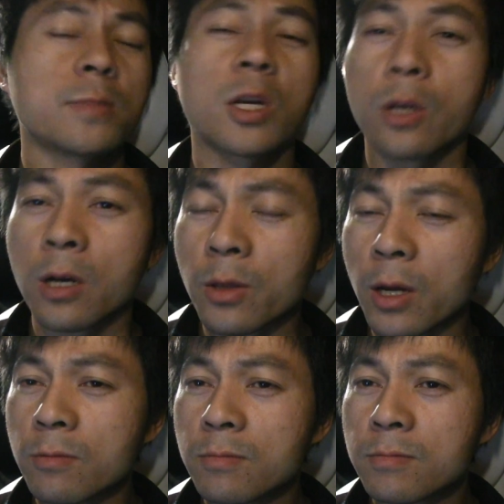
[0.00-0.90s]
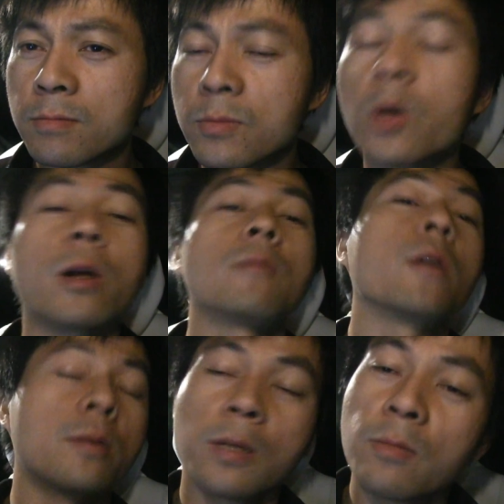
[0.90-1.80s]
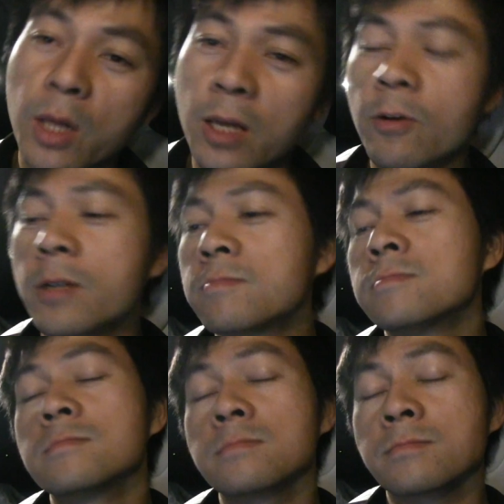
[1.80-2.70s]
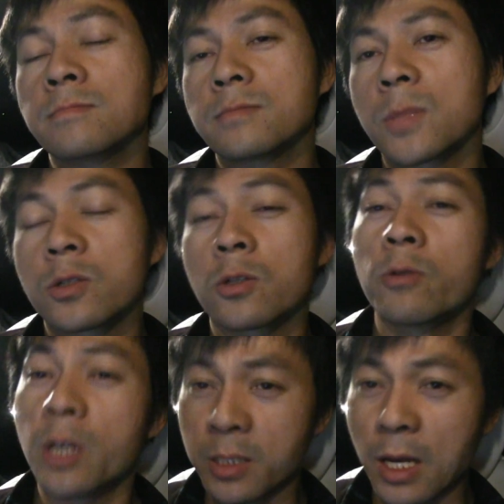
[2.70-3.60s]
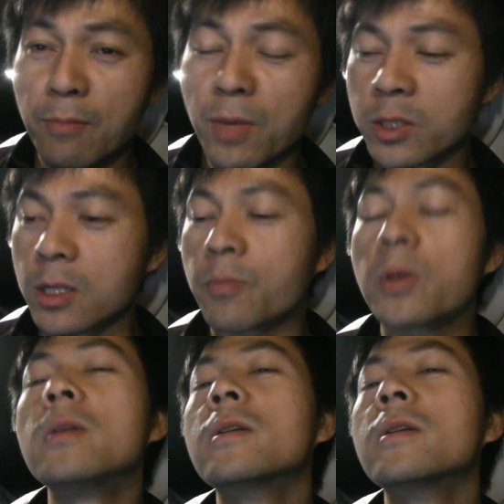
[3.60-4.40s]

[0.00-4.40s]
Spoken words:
Are they gone now? All right, right. But anyway, so yes, I messed up.